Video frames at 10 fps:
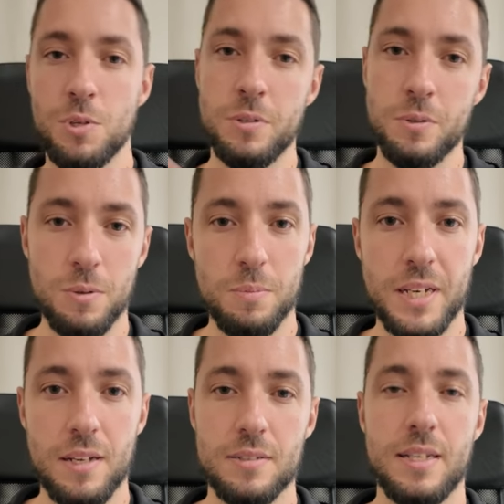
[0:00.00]
to you
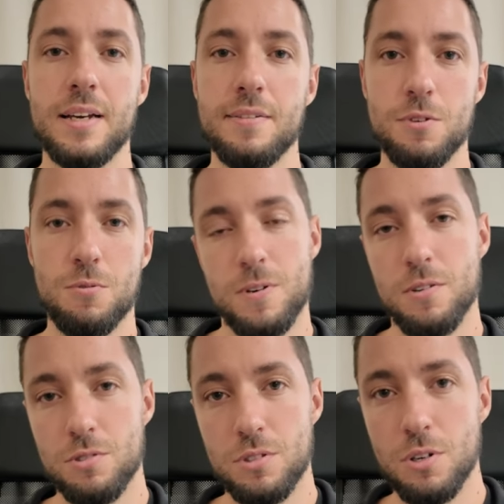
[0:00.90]
because they have nowhere
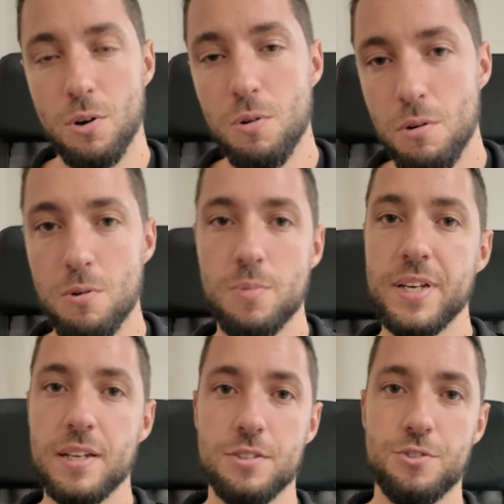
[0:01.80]
else to go or
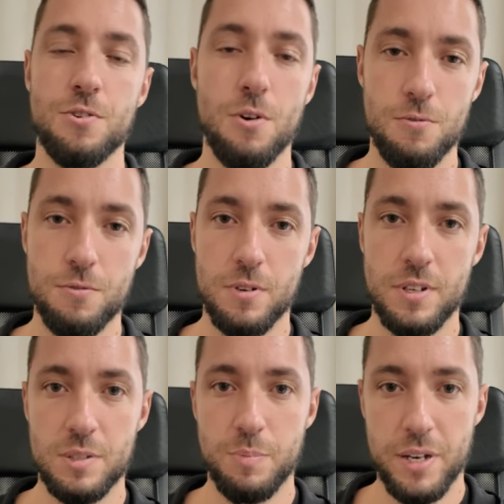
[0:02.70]
because your offer
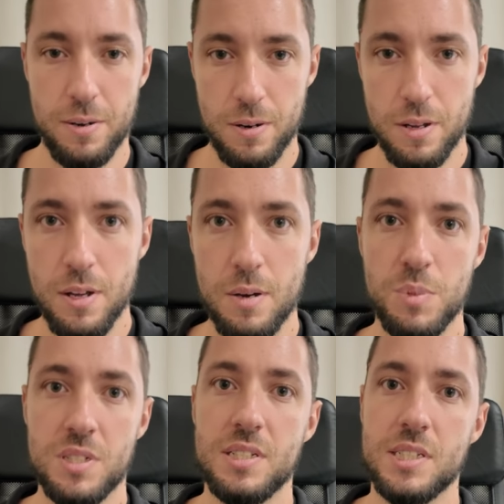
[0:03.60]
is better.
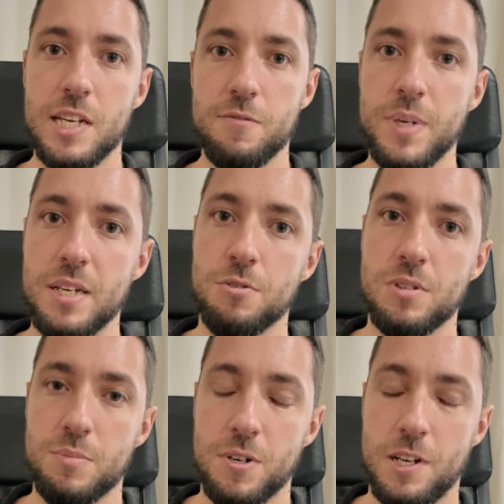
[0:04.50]
But since they've been on
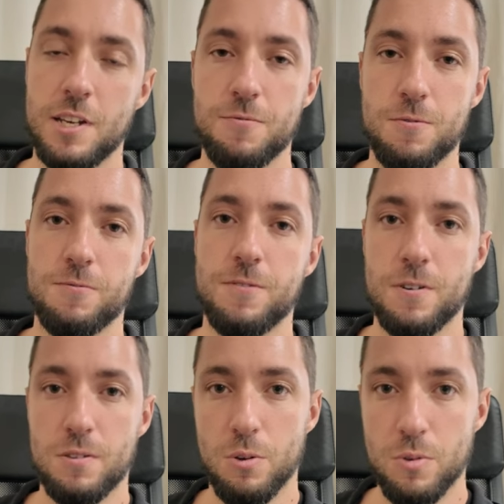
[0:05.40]
the market for
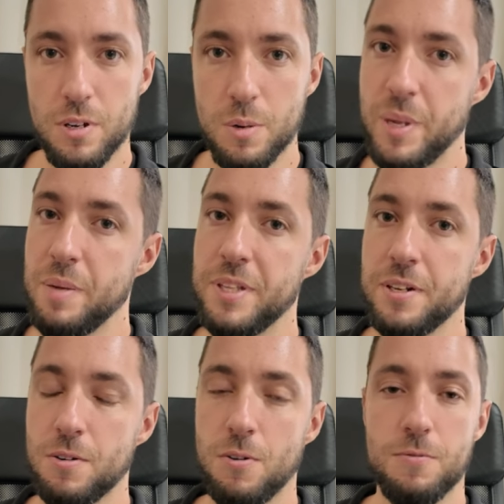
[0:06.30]
far longer, maybe
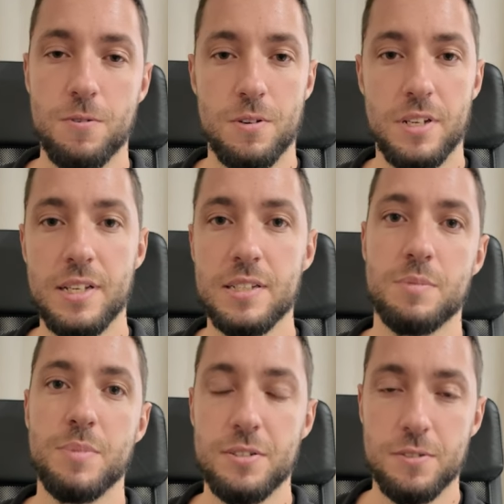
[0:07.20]
their offer
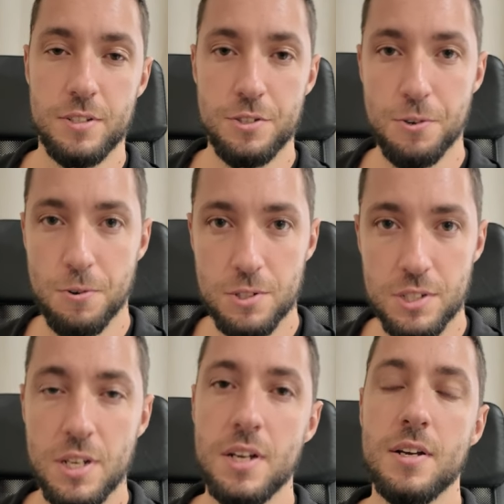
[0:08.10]
is better than
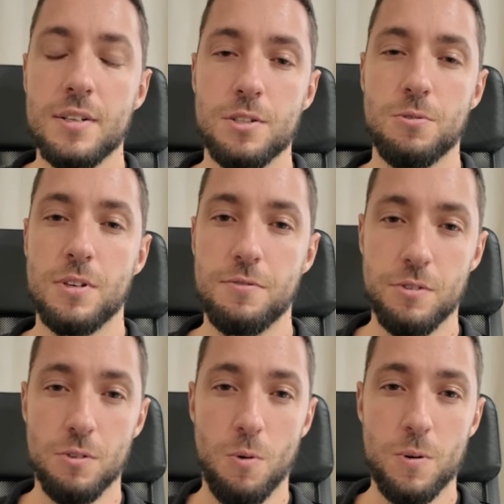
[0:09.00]
yours. So if
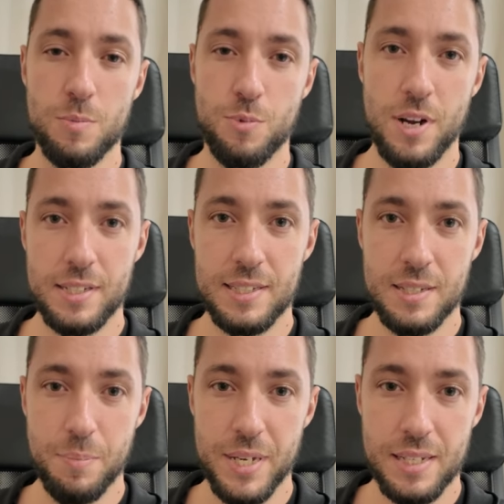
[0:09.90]
you lower the
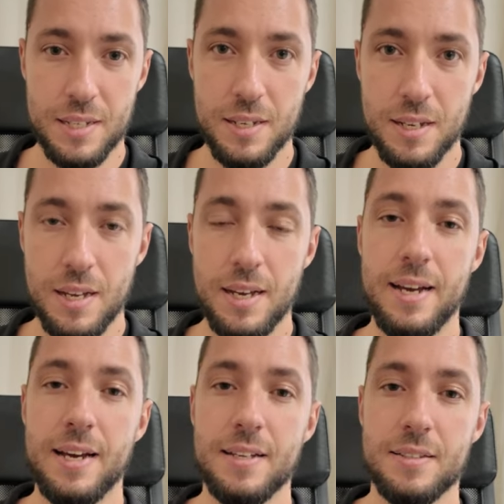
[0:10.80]
prices a bit
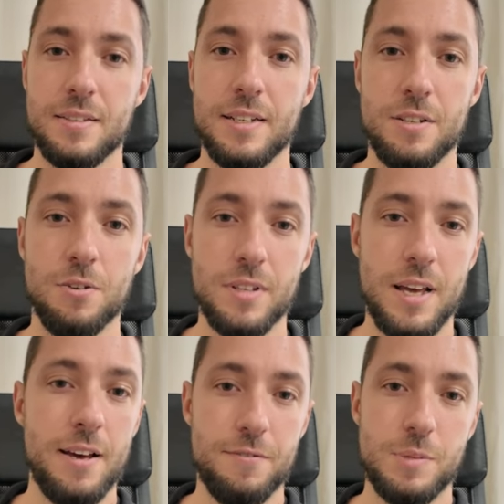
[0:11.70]
and they don't
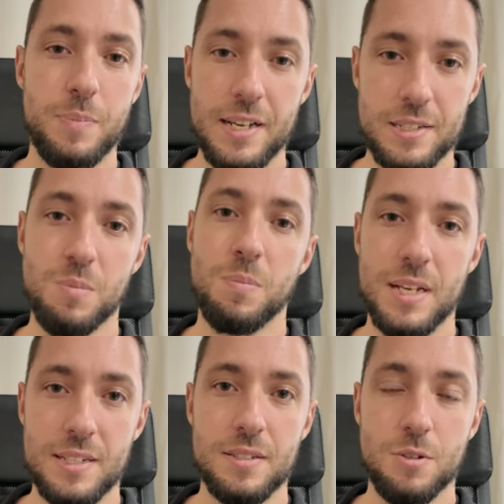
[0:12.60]
have space to
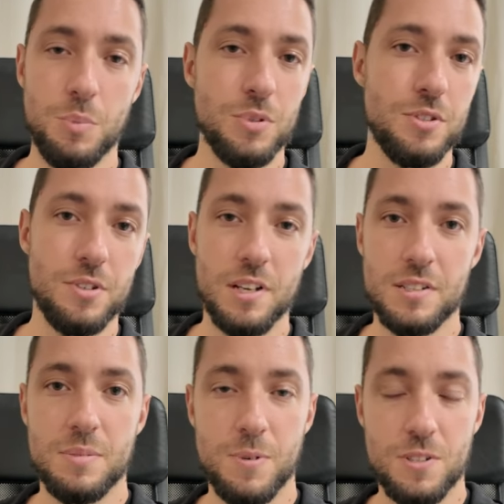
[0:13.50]
place to put new
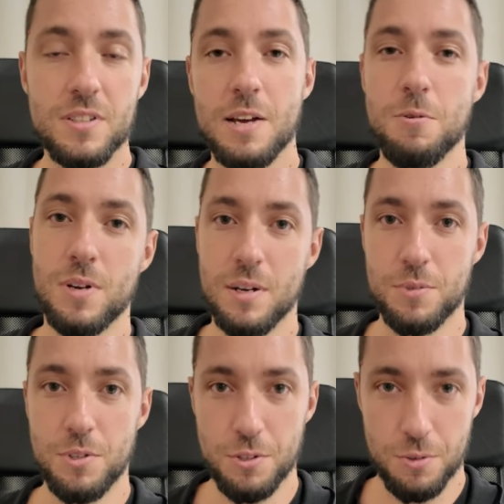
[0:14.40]
customers, they will
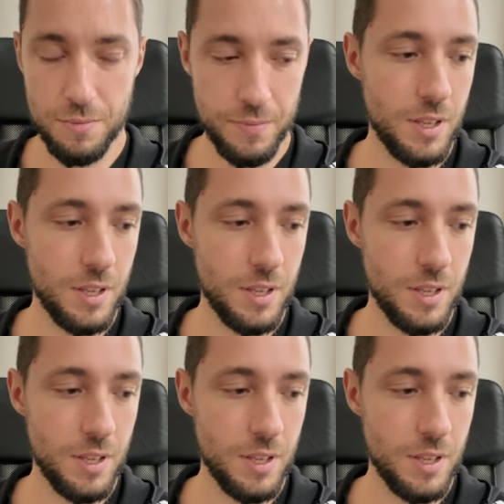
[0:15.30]
come to you.